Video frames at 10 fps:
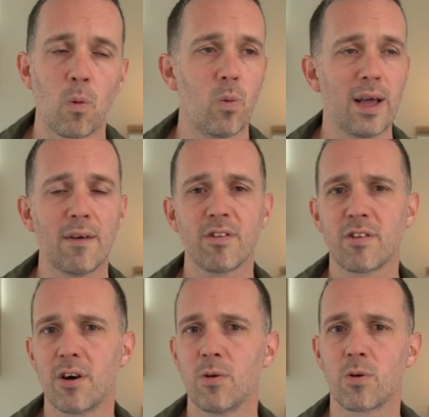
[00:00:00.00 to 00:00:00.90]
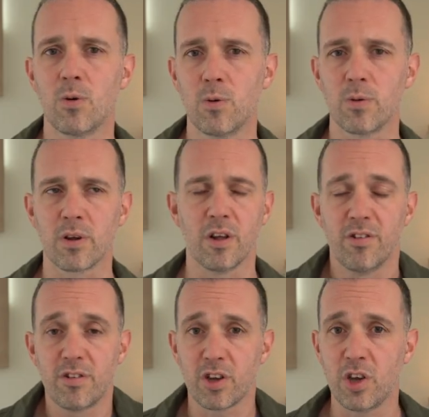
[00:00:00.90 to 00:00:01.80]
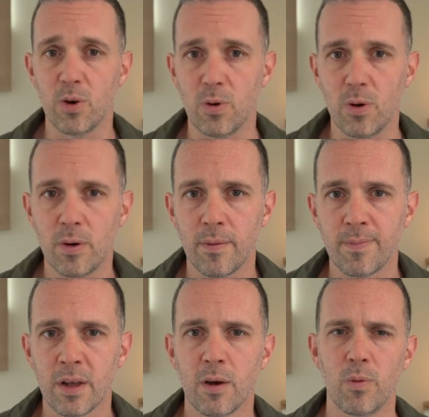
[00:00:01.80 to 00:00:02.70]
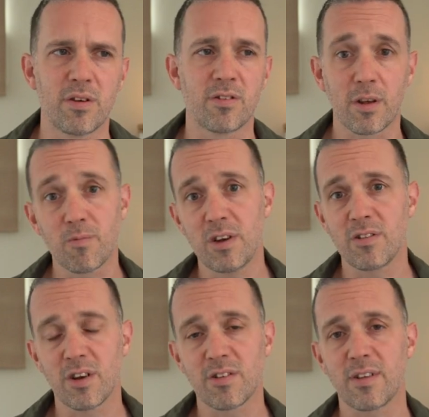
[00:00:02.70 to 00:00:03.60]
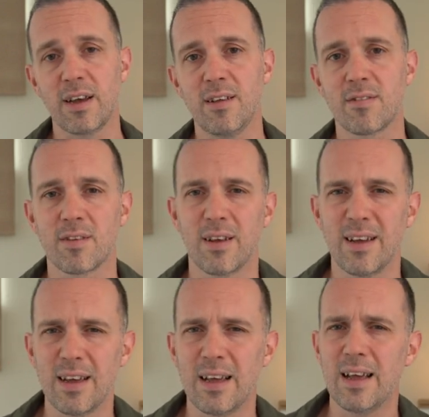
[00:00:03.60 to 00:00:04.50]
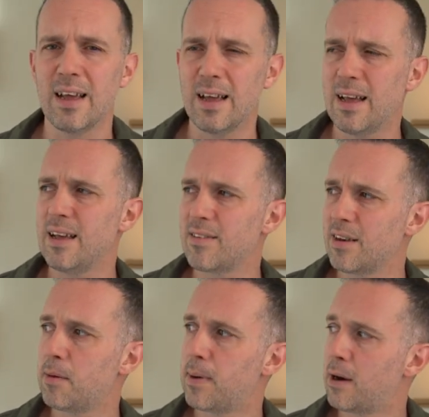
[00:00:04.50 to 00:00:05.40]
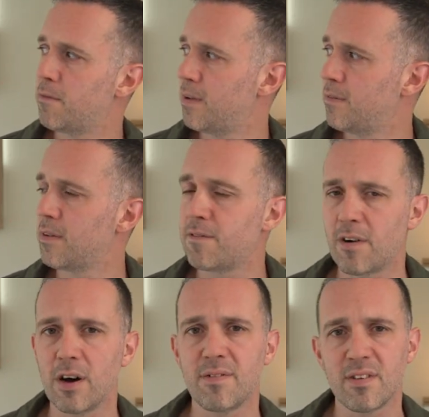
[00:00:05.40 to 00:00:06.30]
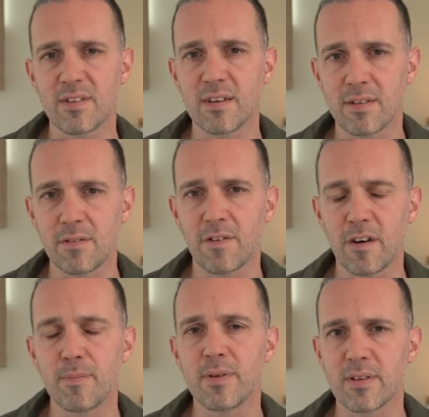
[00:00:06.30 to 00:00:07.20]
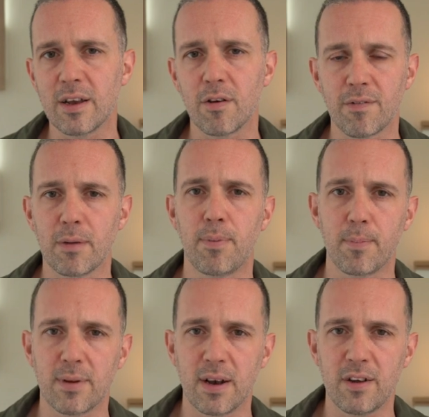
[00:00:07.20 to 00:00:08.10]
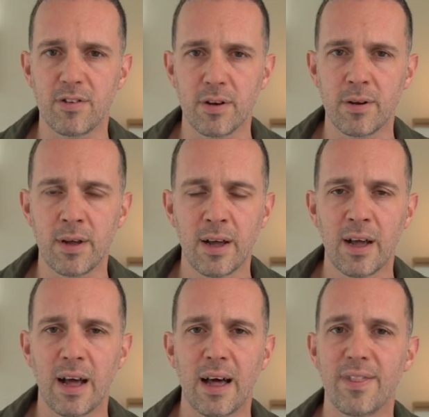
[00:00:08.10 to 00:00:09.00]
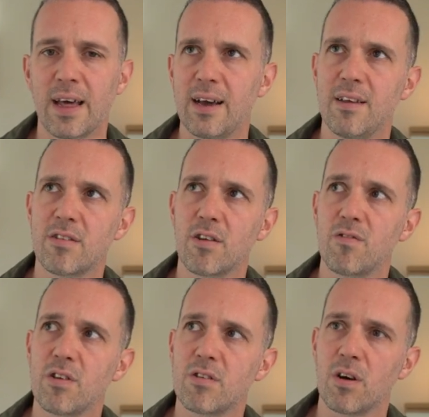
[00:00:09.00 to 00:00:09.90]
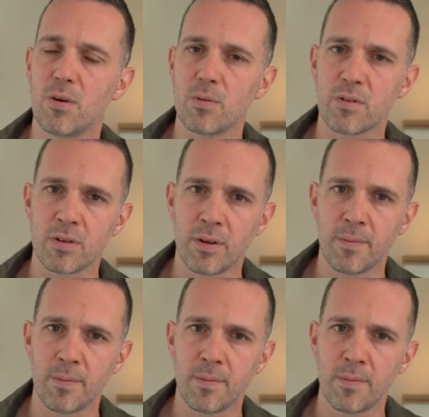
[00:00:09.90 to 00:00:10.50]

We have a style called secure, which some research states is in about 55 to 65% of the population. And that is the result